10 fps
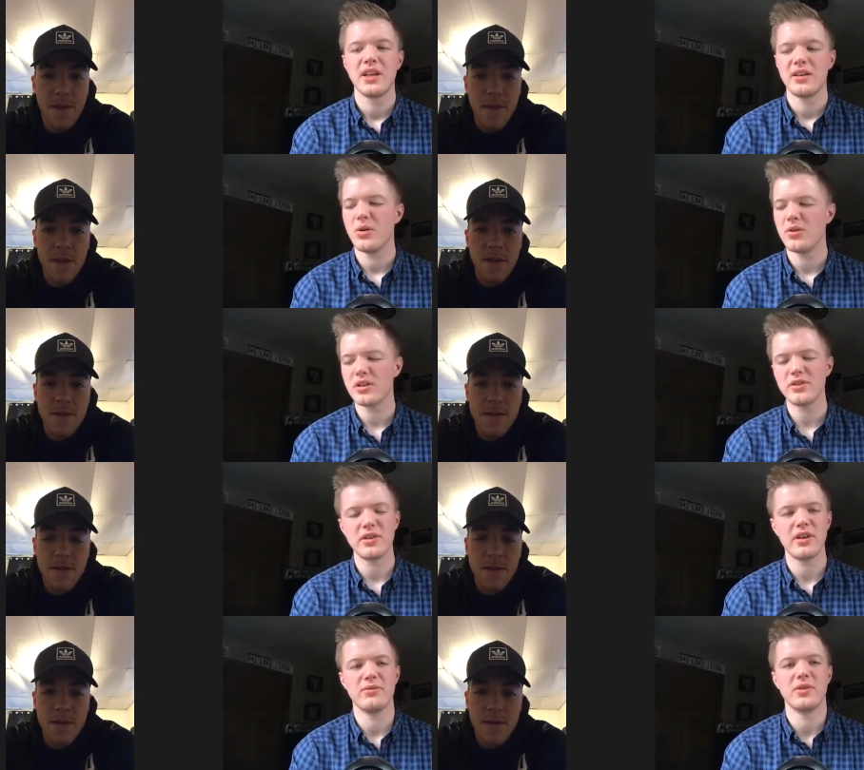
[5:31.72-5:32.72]
Speaker 1: Well,
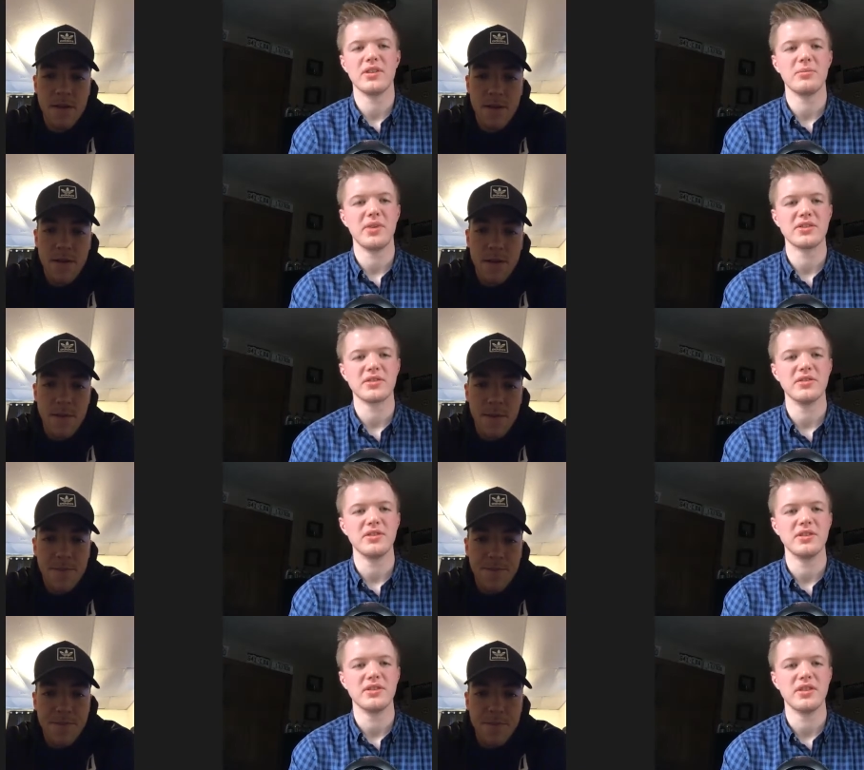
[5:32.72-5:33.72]
luckily you have one of the best
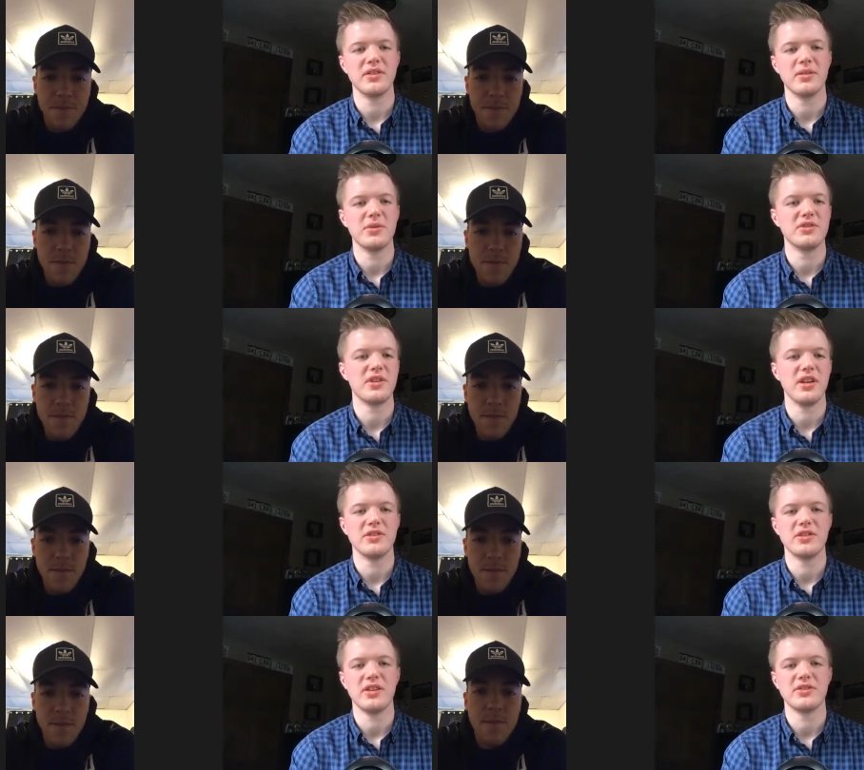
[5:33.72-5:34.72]
goalies in the
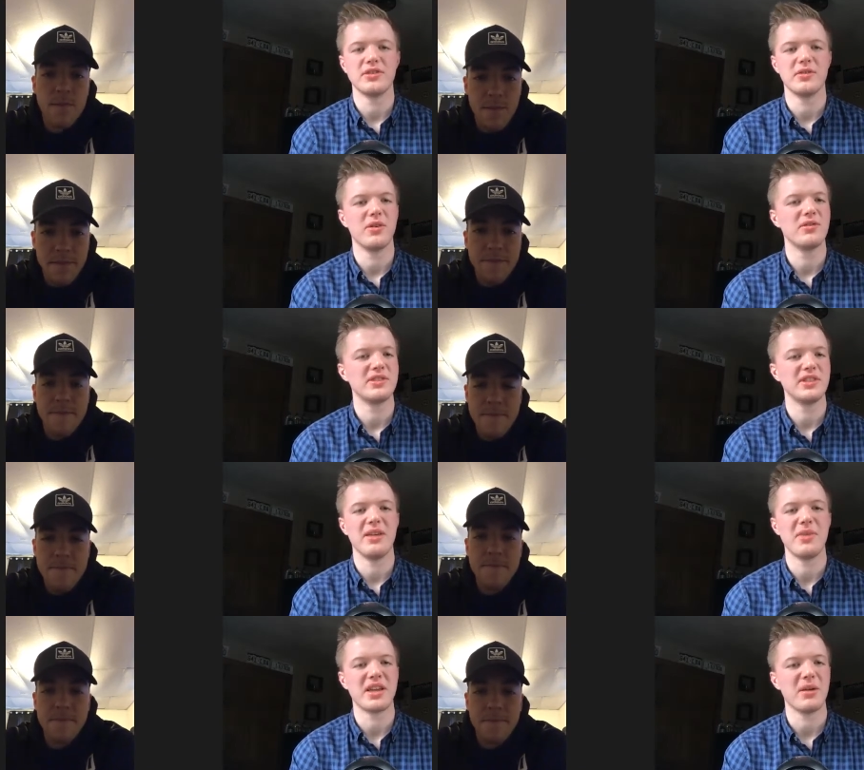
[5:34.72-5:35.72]
WCHA. So did
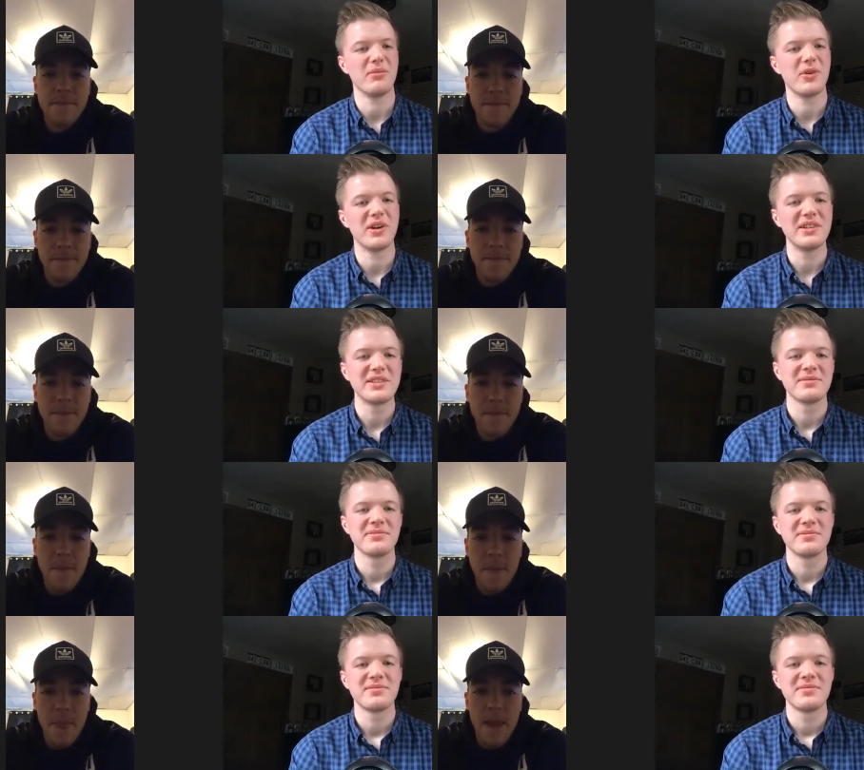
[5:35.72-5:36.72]
that make up for it?
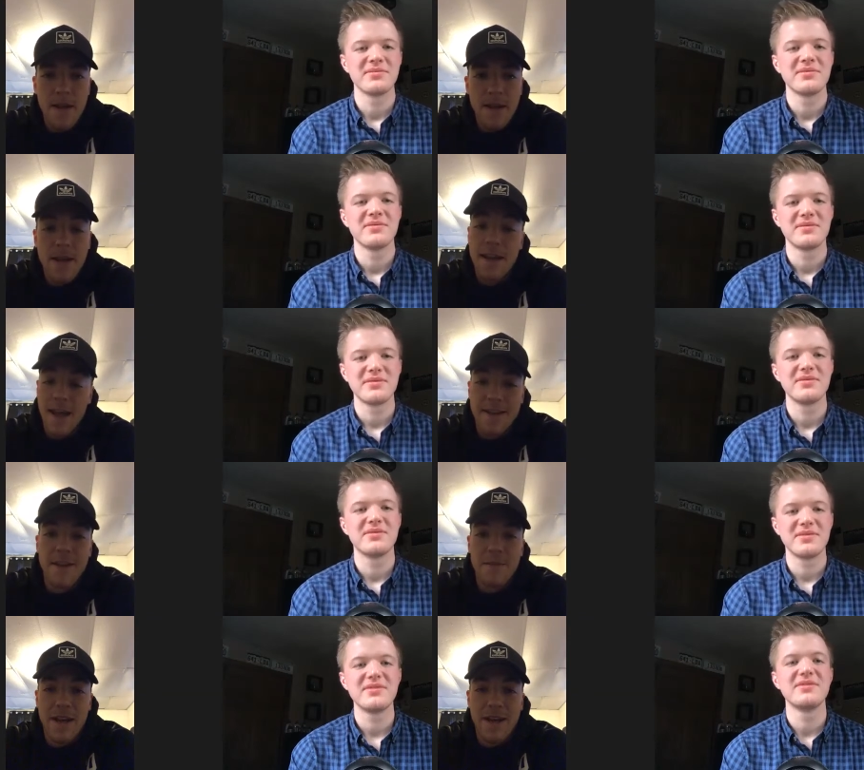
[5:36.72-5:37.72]
Speaker 2: yeah, it
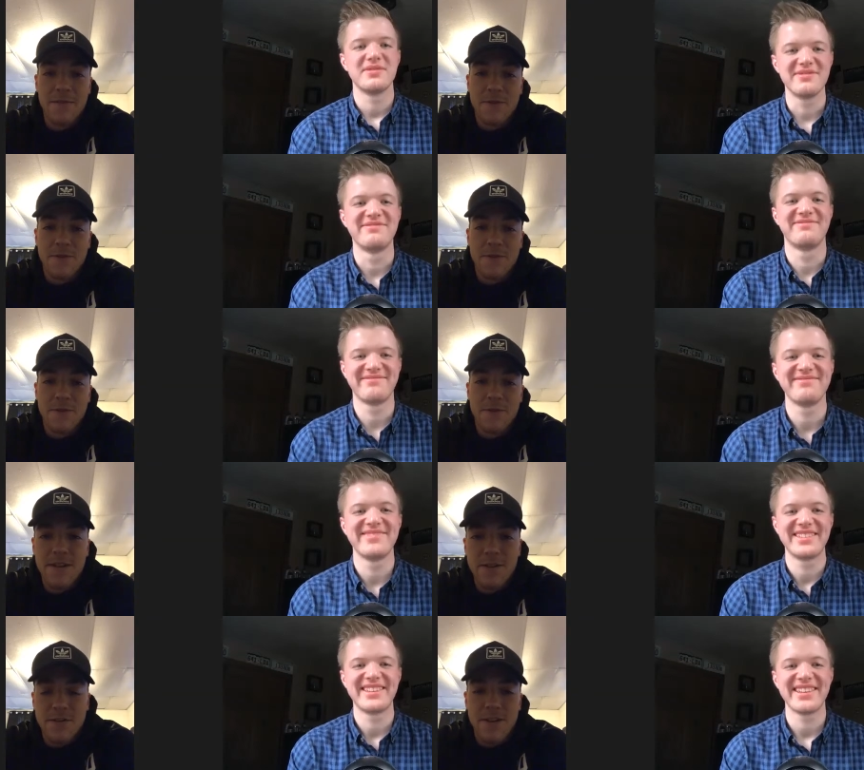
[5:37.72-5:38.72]
did make up for it. He was
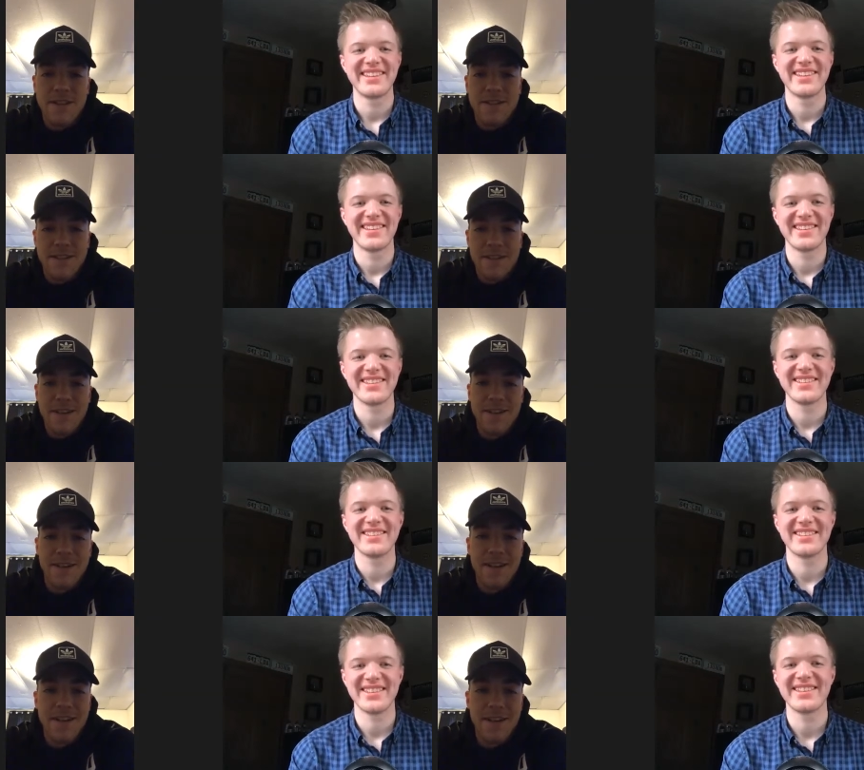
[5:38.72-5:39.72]
huge for us this
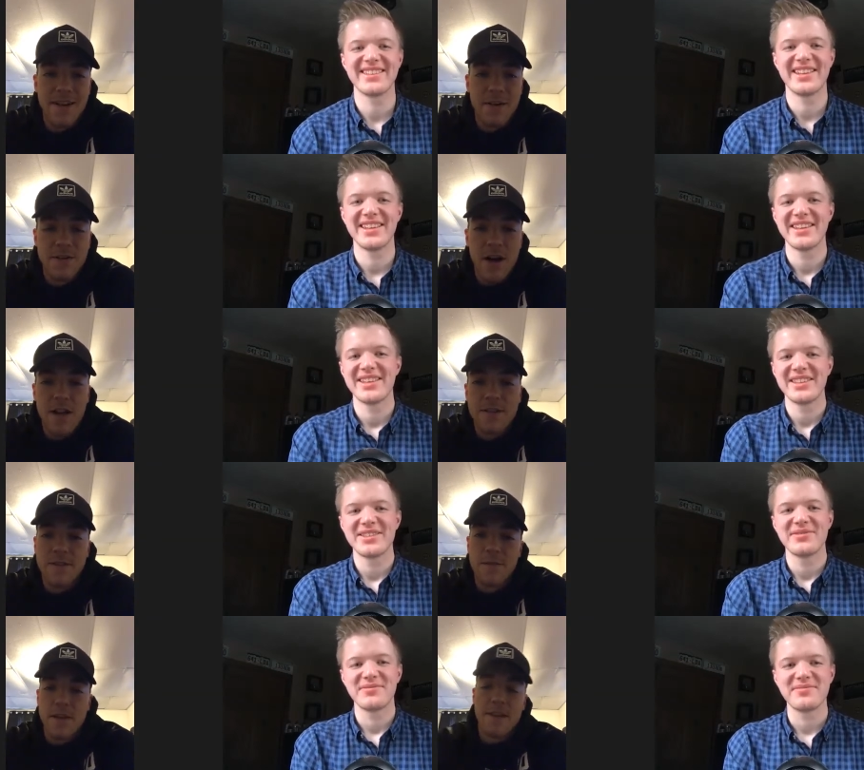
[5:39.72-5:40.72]
year, and you know it was
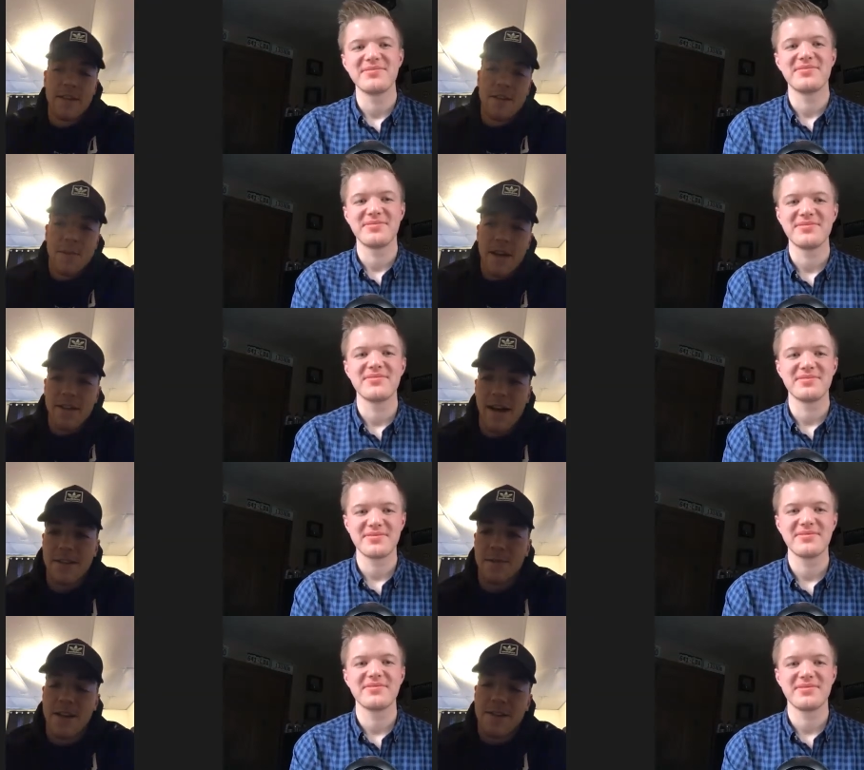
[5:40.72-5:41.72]
awesome. He's he's my
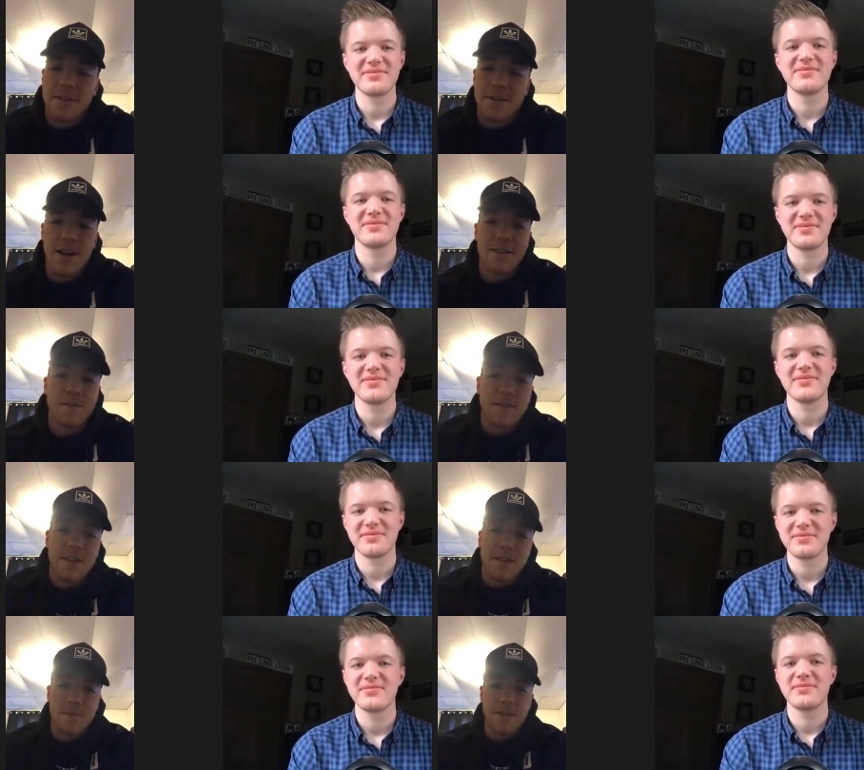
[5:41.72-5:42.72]
classmate, so it was awesome
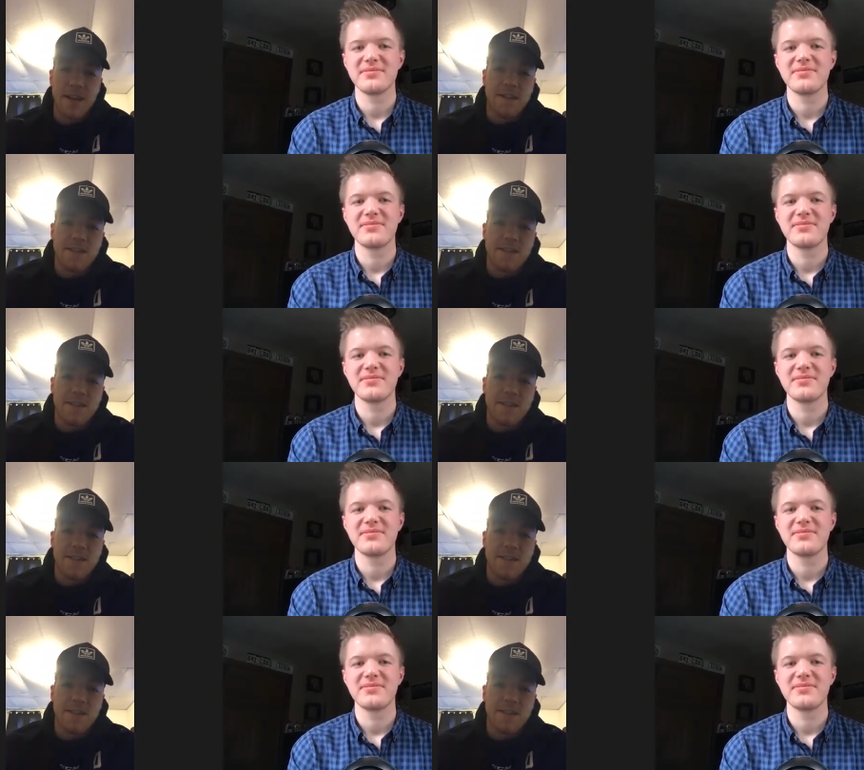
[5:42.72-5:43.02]
seeing him take a